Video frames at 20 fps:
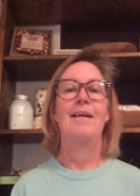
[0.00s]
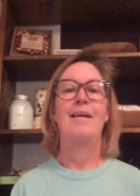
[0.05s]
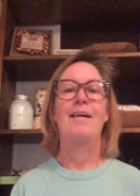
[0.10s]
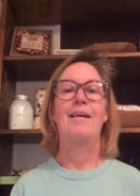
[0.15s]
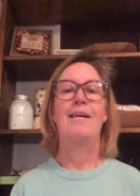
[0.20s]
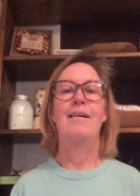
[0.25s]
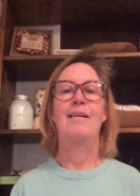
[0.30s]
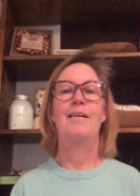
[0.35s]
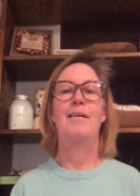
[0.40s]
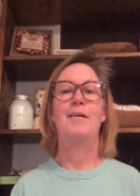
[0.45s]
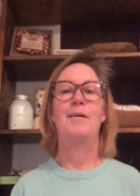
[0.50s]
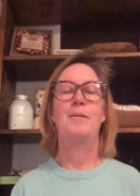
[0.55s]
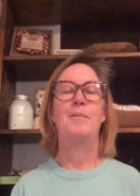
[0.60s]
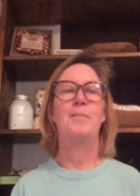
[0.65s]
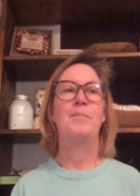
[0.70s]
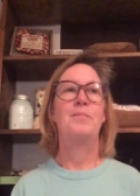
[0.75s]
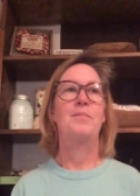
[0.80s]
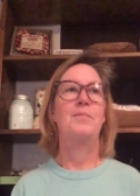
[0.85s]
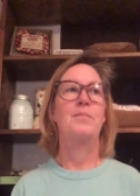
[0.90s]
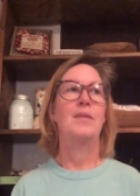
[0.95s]

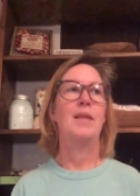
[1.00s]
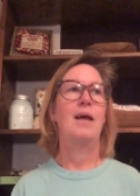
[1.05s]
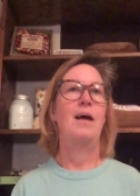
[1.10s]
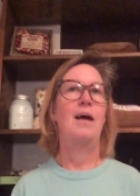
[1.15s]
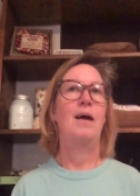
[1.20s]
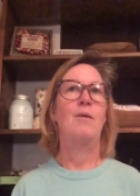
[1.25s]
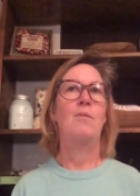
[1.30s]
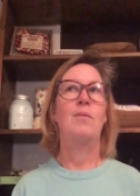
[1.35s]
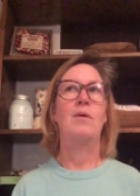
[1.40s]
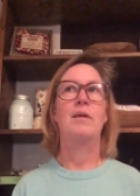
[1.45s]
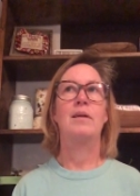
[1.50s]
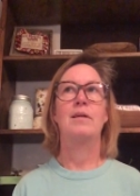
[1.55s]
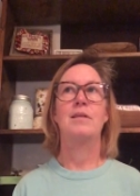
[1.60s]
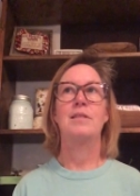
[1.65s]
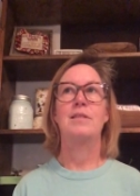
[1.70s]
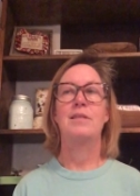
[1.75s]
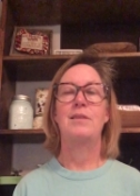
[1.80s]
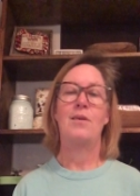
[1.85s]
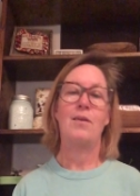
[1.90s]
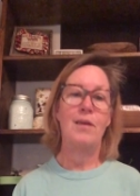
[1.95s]
I want to
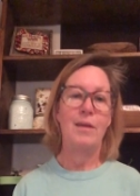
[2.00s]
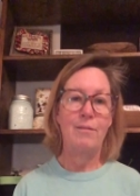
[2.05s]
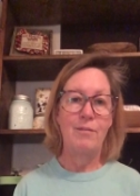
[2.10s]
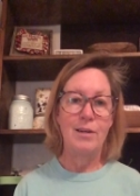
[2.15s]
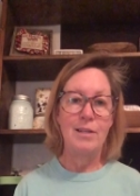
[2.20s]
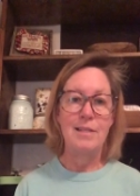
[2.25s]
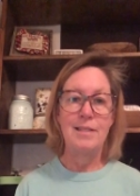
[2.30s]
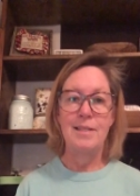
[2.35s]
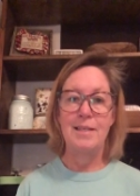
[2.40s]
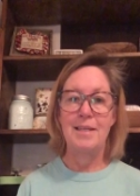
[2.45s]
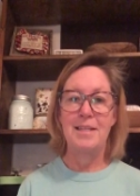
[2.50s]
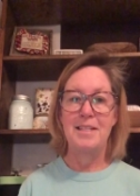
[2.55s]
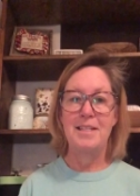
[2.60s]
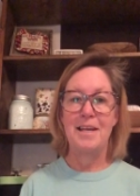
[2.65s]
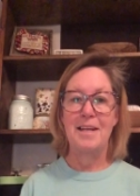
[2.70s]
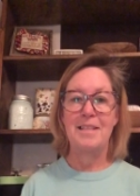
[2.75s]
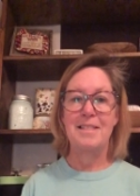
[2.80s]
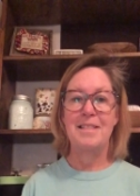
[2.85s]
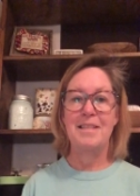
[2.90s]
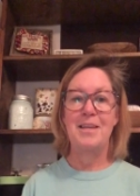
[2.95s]
start every stitch
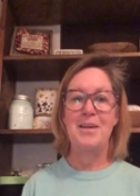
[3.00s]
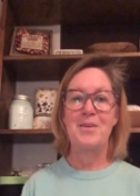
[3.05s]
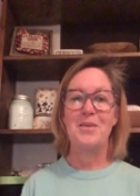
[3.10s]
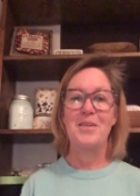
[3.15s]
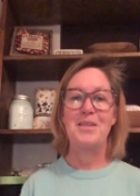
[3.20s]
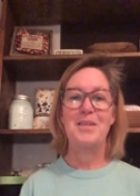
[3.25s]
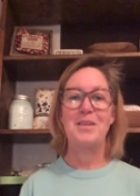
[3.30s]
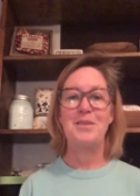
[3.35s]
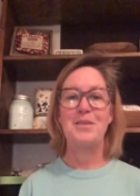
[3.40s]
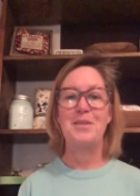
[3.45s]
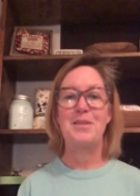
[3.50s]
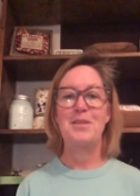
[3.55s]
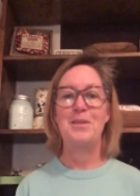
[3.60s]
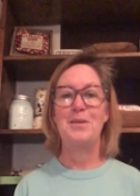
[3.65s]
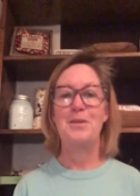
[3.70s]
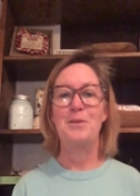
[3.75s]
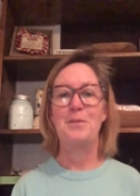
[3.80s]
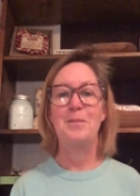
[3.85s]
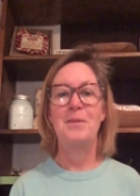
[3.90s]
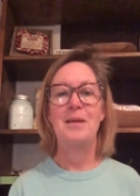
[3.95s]
I see on
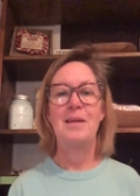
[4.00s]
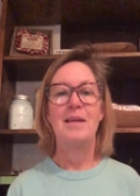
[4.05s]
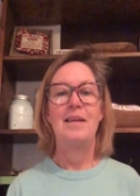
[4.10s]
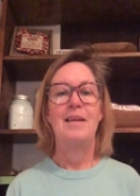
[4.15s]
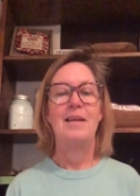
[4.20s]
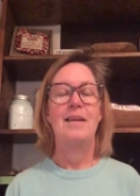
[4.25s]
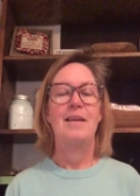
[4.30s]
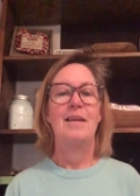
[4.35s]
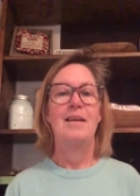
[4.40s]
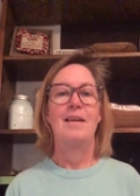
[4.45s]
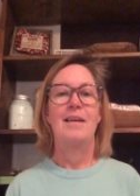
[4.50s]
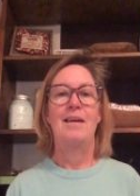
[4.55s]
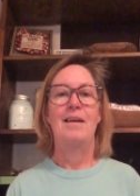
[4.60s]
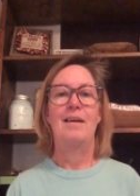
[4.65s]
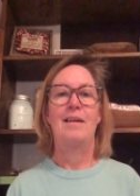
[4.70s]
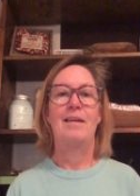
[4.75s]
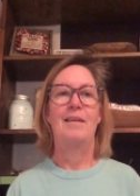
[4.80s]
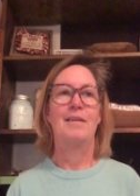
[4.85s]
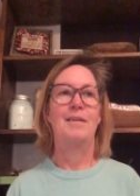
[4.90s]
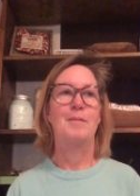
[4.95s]
YouTube.
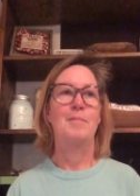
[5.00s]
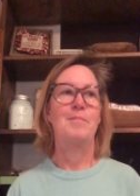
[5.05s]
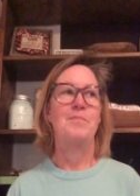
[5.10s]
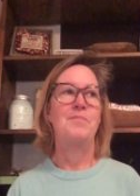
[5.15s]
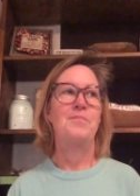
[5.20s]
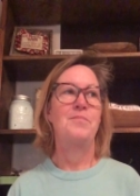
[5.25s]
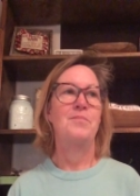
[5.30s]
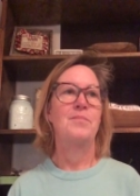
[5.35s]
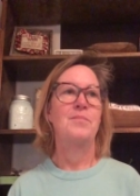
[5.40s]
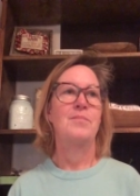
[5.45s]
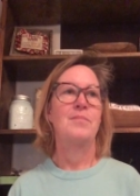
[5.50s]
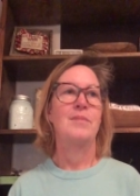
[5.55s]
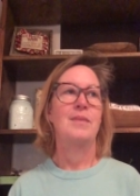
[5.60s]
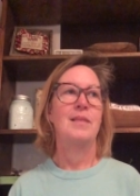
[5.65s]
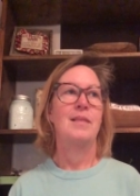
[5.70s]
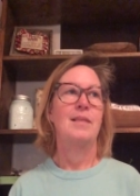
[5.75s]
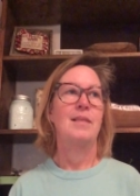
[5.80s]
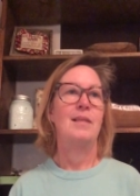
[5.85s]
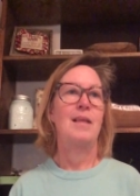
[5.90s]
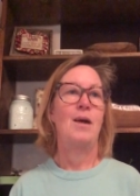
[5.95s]

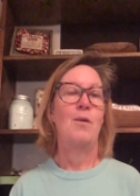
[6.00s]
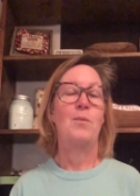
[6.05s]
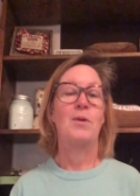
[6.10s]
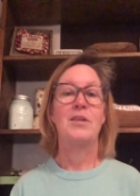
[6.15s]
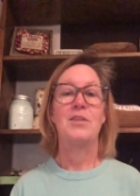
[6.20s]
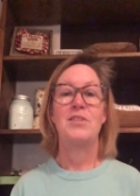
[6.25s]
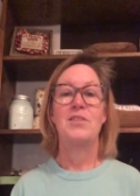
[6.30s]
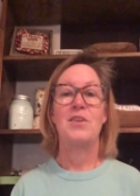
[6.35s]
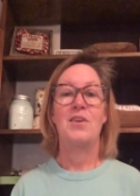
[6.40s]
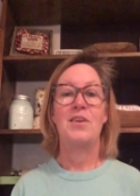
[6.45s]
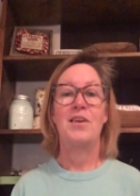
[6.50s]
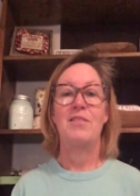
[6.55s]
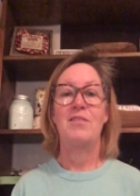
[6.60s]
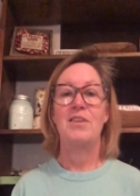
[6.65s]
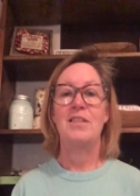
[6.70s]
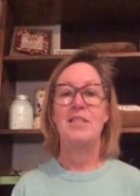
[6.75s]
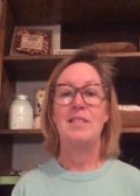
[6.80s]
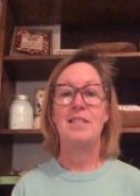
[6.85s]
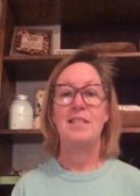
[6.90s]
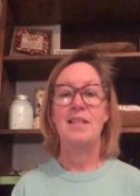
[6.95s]
I want to start
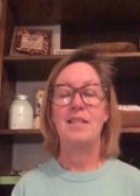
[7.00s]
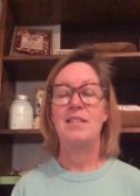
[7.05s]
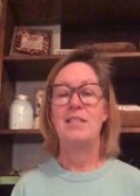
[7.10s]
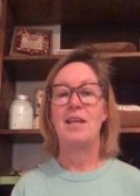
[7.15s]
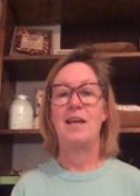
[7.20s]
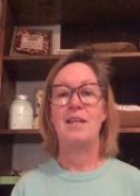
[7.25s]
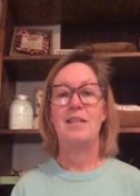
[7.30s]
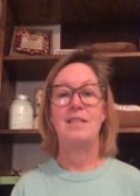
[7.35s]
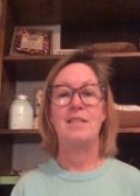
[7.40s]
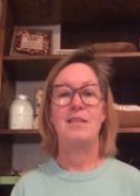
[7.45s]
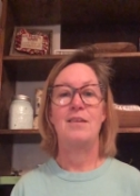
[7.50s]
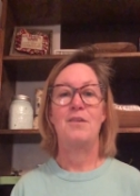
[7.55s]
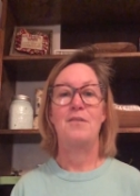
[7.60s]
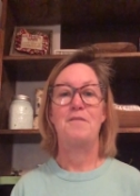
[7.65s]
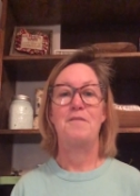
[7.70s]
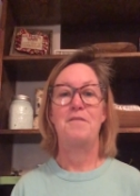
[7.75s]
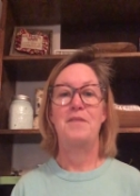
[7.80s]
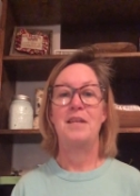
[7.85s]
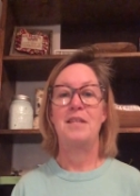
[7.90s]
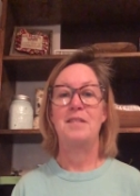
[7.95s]
every stitch I see on
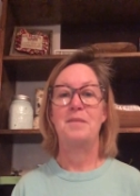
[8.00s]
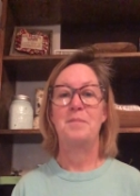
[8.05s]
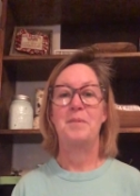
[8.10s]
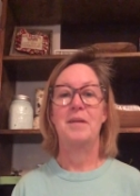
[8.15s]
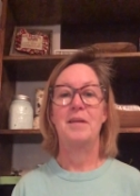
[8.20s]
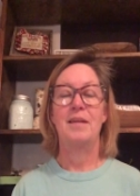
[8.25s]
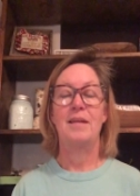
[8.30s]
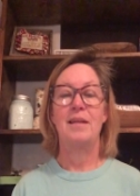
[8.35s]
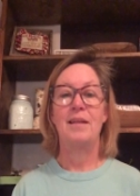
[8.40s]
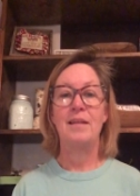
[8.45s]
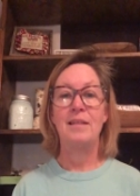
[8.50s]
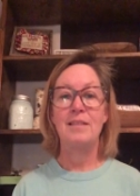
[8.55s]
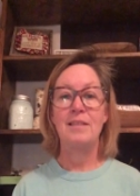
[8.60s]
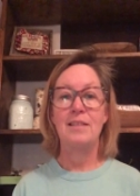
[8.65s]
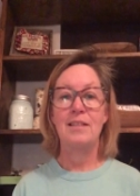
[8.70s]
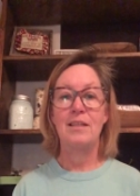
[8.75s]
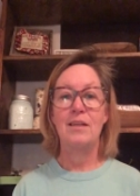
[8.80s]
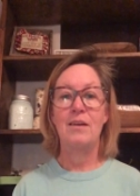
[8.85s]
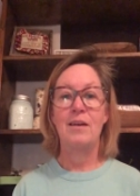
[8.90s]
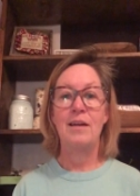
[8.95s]
Facebook and
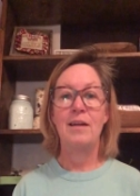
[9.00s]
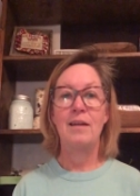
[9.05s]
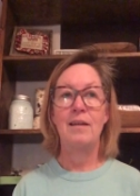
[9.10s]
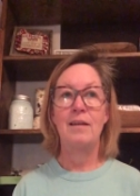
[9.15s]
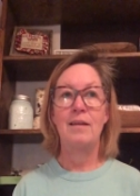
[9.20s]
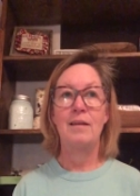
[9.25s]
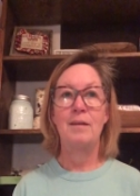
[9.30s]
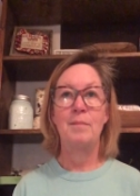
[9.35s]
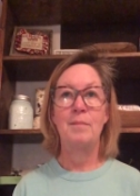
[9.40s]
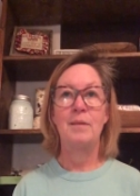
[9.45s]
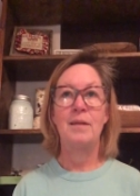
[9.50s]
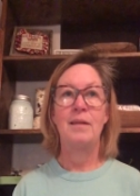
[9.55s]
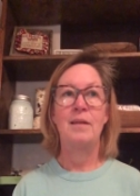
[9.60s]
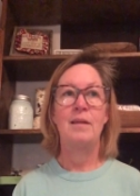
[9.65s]
Instagram.